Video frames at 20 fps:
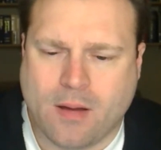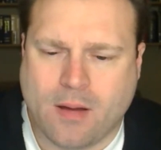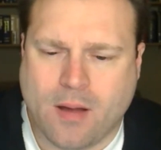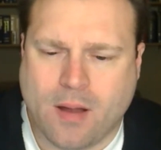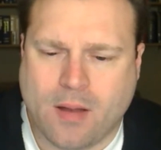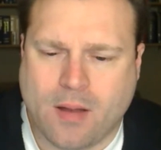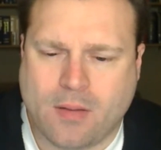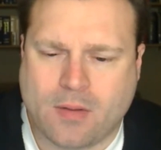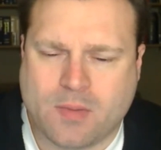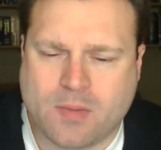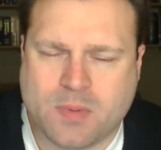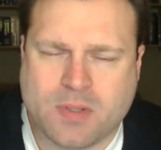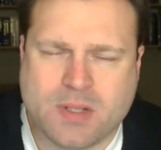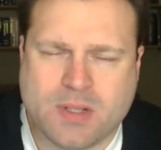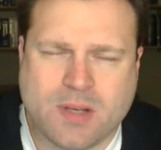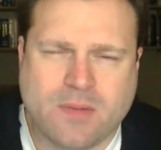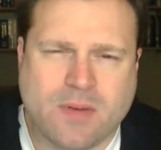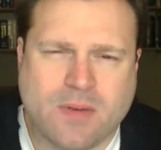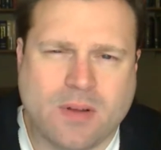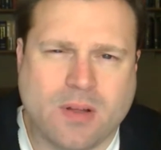I
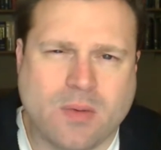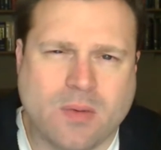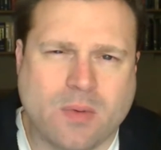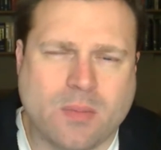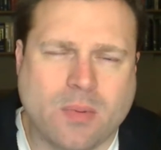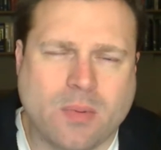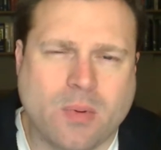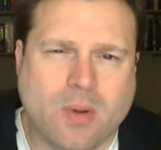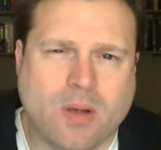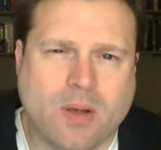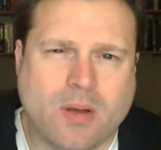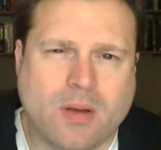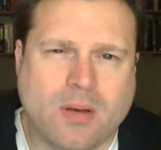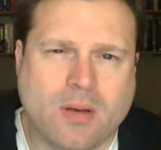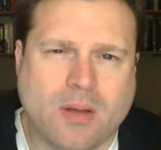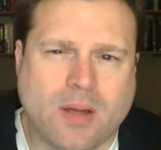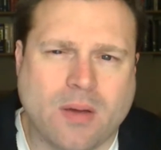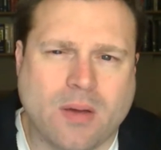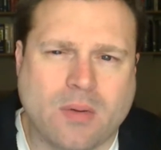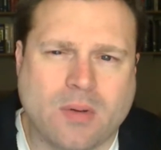specifically would
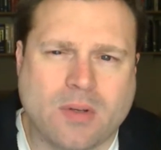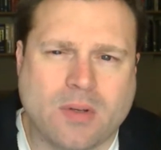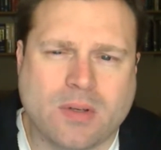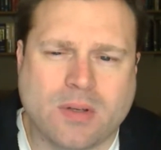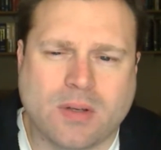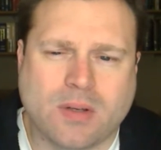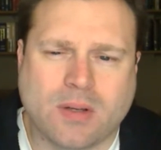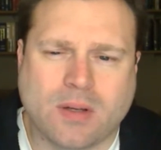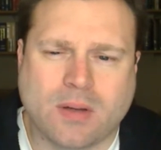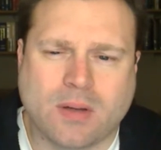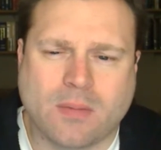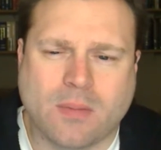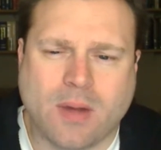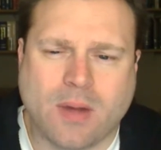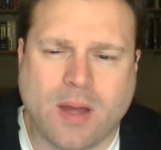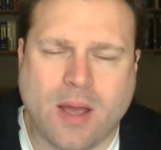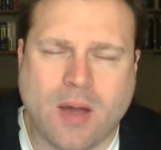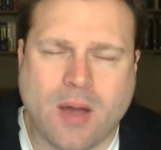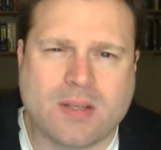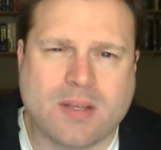point out
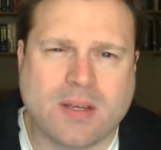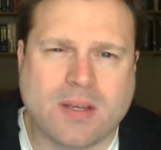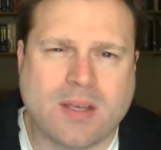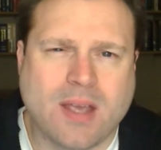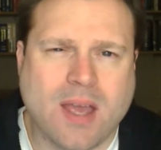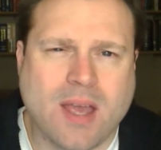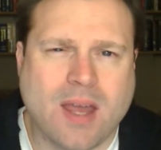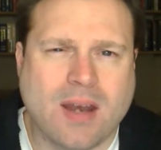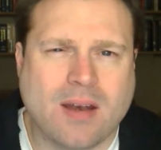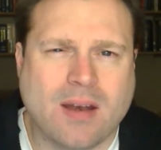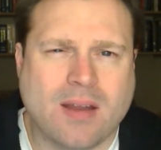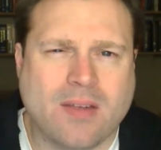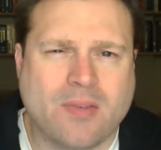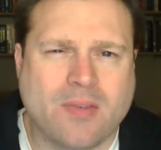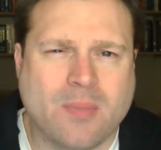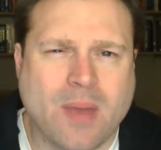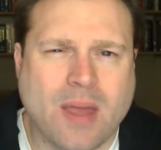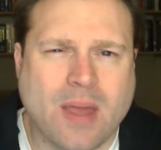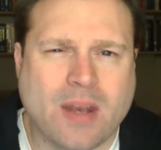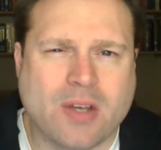how Canada
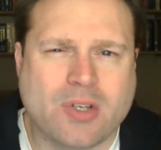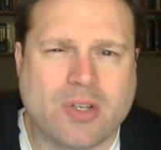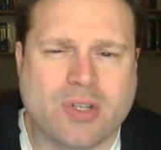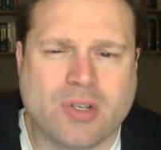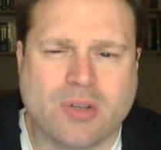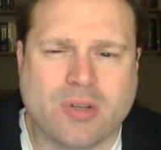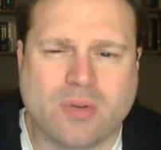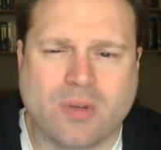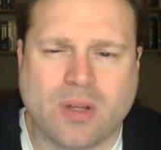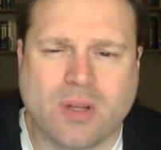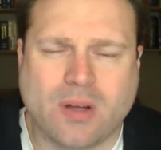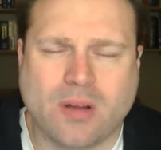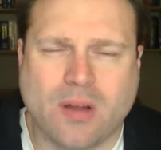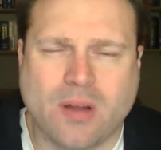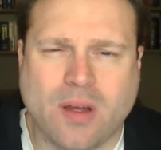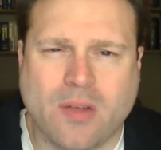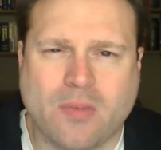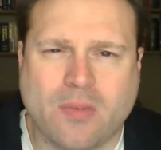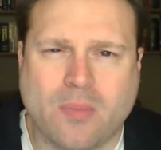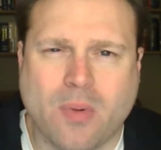has managed to
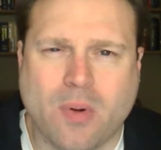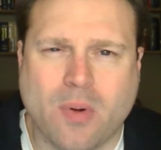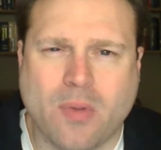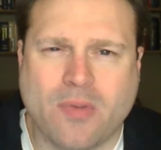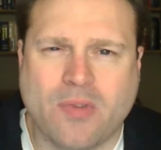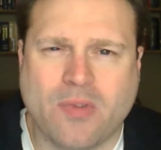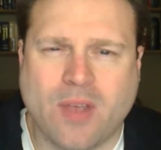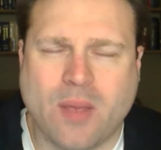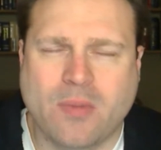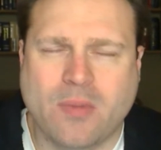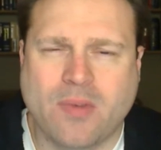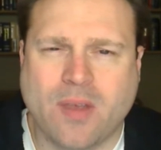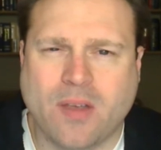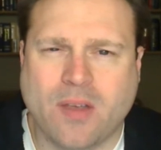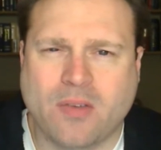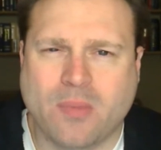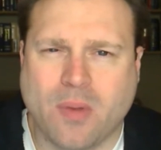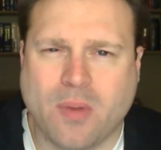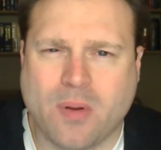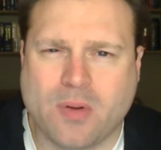legalize both
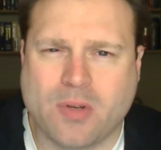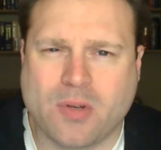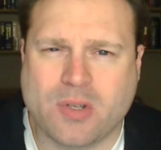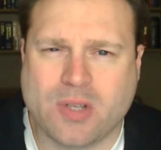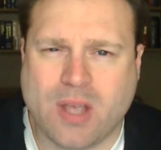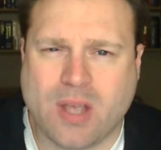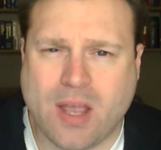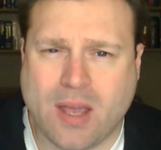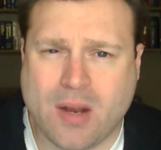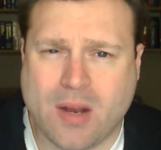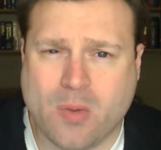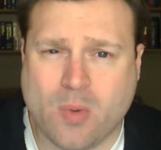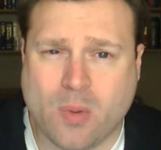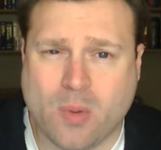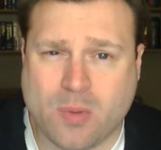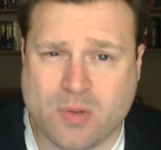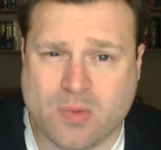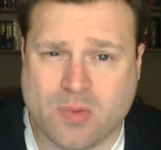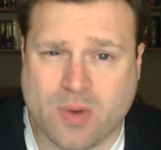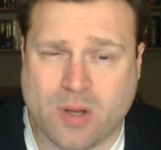same-sex marriages and a
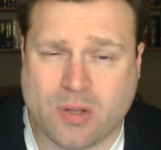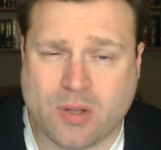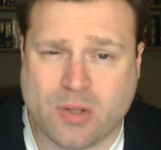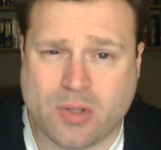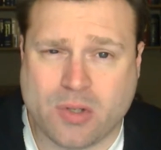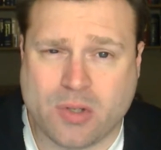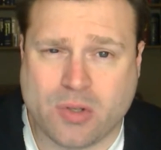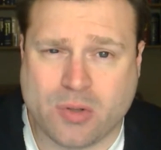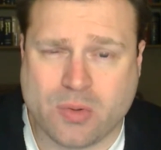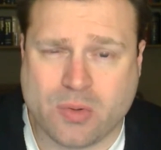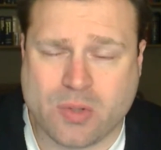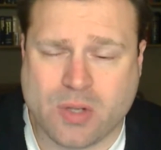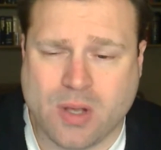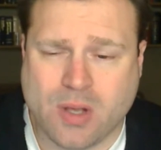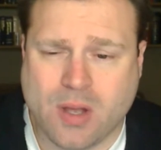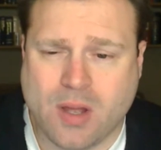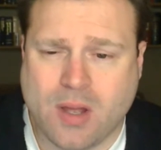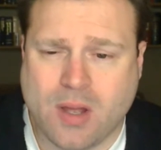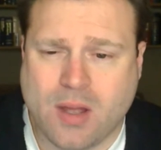woman's right to choose,